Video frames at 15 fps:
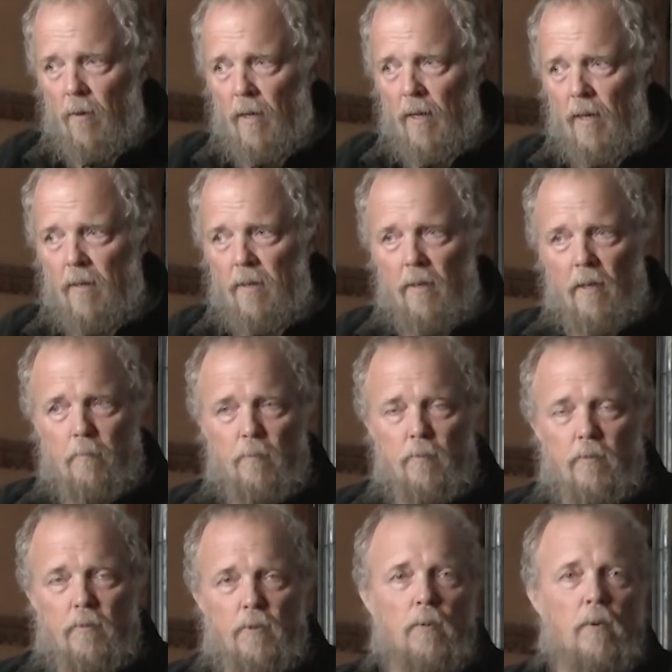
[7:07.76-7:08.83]
I ended up
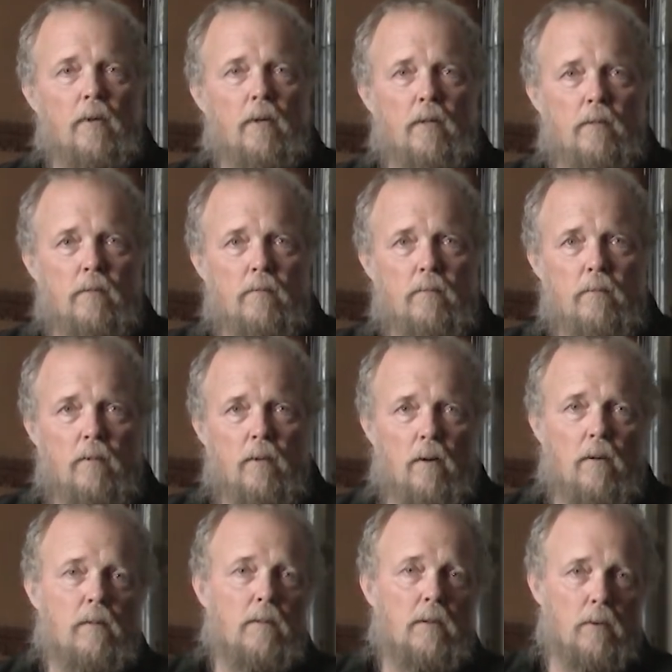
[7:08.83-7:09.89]
joining the
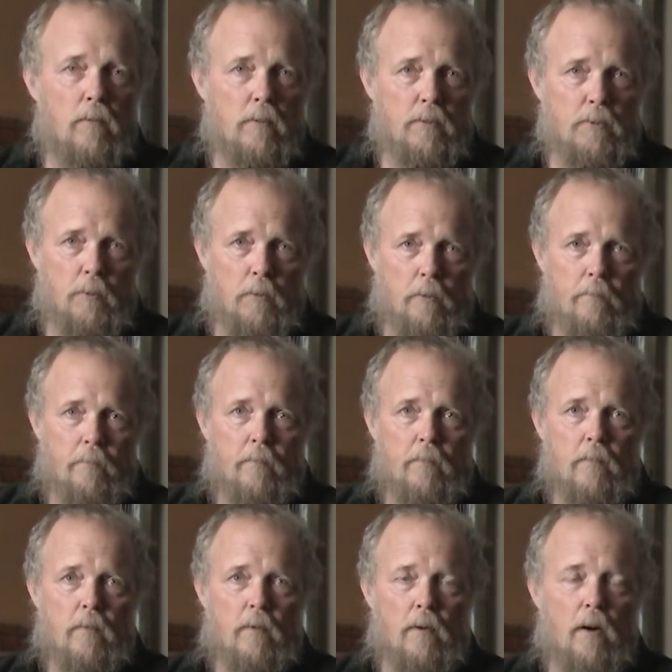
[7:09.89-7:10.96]
Harley Owners Group
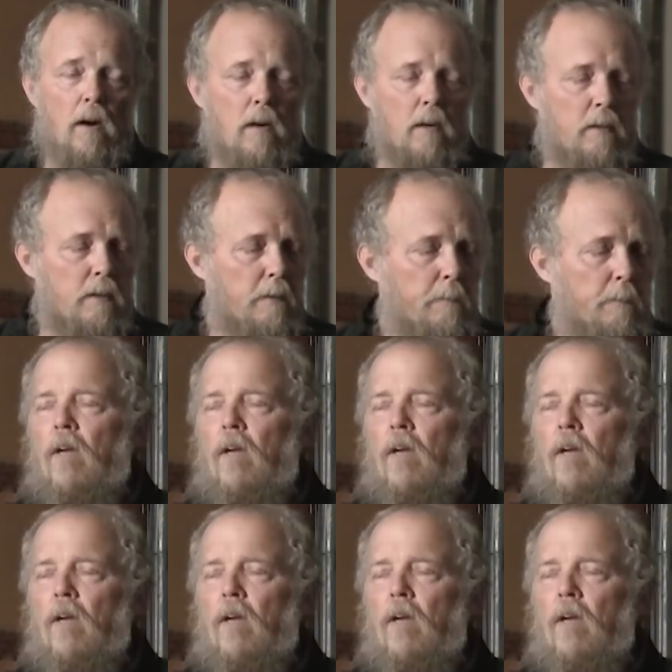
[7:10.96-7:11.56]
and HOG.